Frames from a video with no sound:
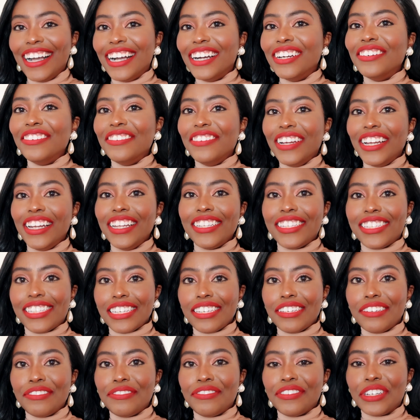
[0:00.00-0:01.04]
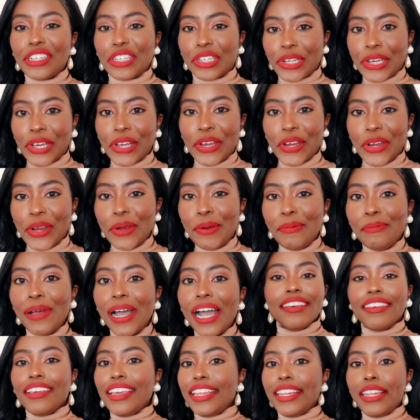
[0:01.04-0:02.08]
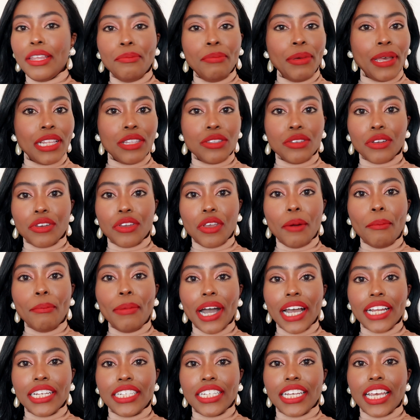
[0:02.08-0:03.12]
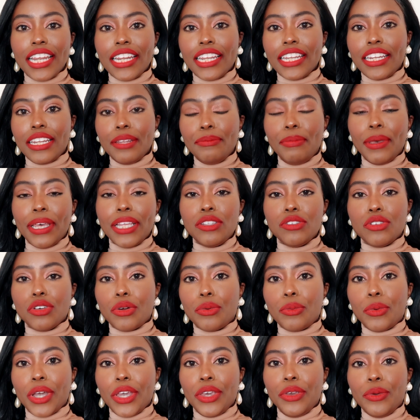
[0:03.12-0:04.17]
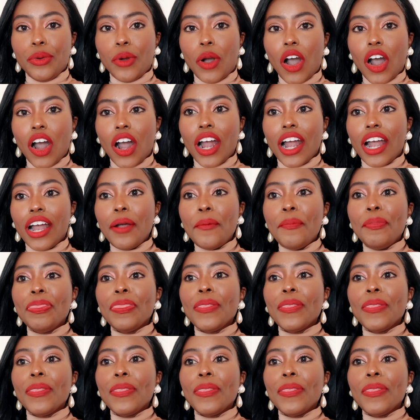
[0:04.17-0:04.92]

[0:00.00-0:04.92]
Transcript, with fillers: a relative term. It depends on your budget, it depends on where you are.